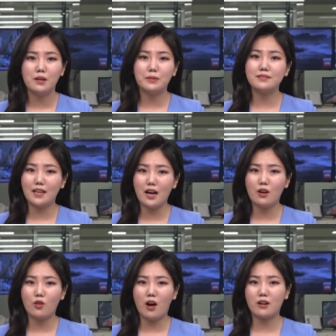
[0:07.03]
But
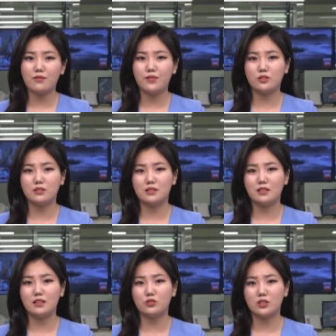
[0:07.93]
now, artificial
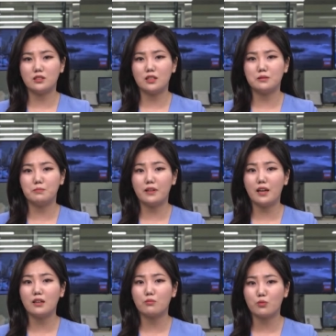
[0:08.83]
intelligence is
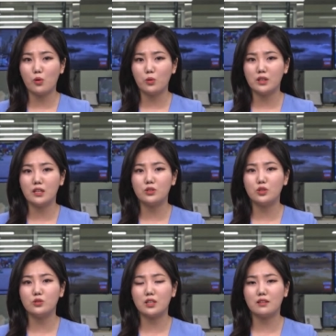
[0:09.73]
playing a role in
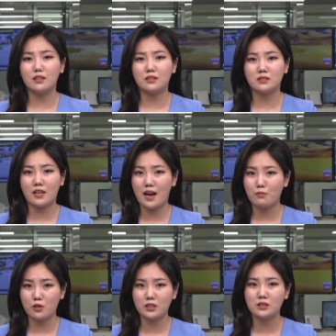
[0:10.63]
using these
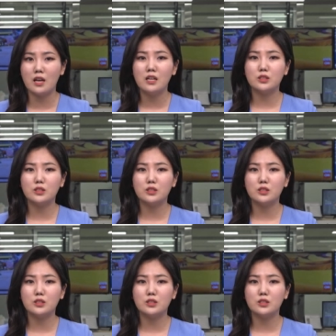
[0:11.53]
cameras,